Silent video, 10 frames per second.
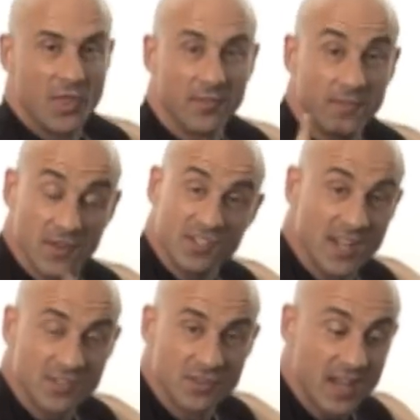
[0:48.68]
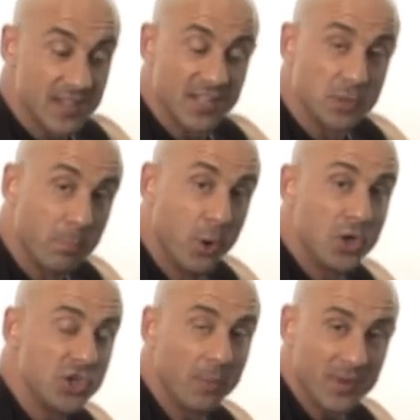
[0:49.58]
The first exercise is a
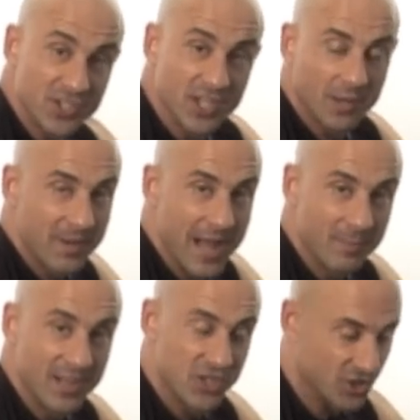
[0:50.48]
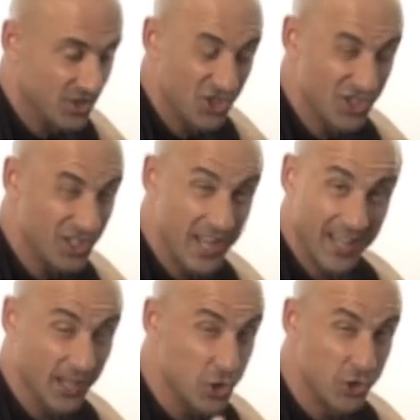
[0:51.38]
push-up sit-up combination. This is just
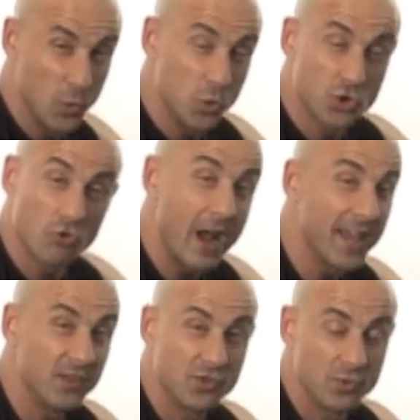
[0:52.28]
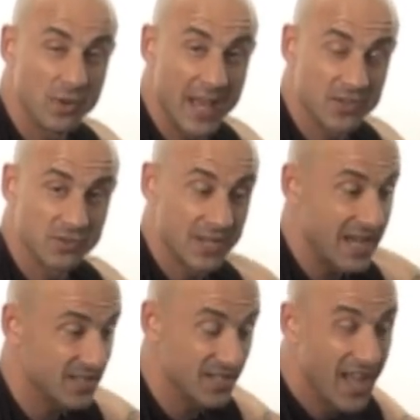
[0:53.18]
taking two tried and true
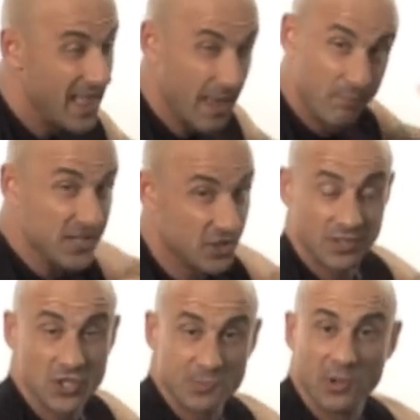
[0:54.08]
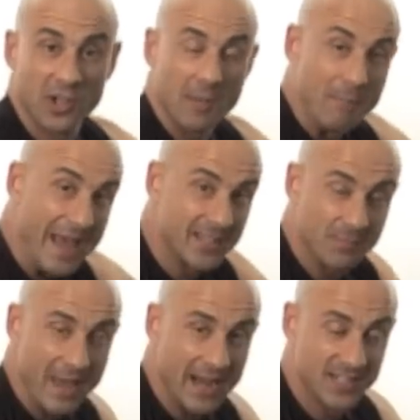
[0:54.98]
exercises and basically just putting them back
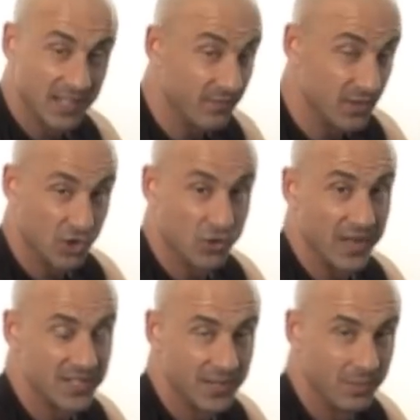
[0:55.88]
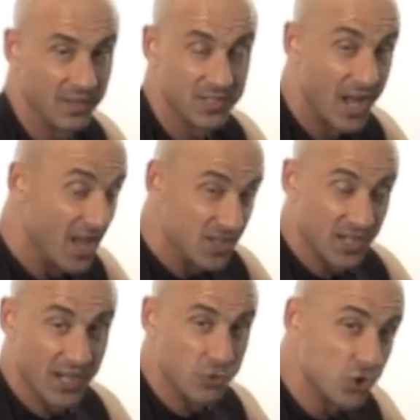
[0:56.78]
to back to give you a great stimulus. It's
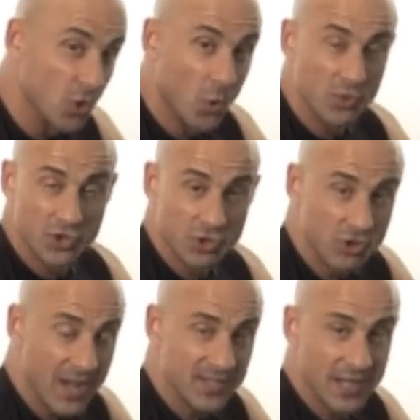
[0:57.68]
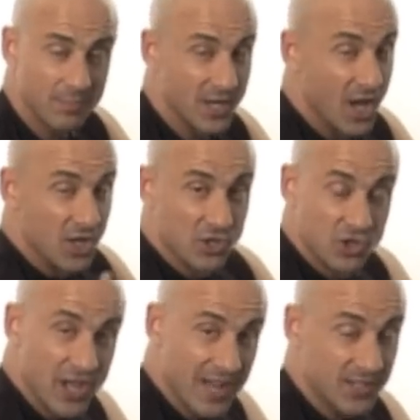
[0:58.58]
going to hit your shoulders, your tricep, your
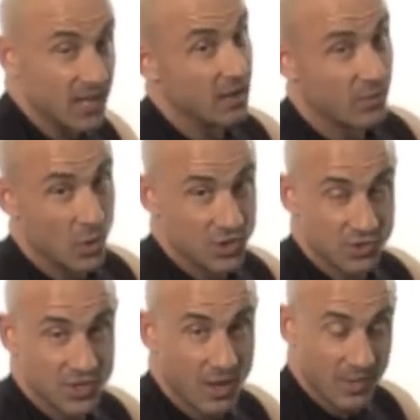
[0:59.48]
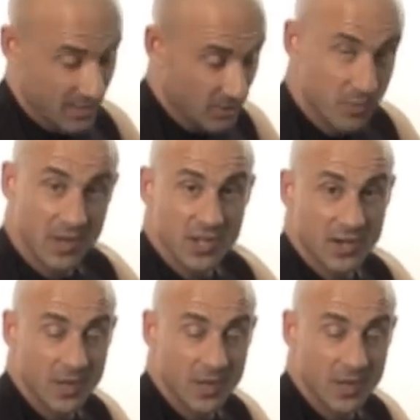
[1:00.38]
chest, and of course your stomach, a little bit of your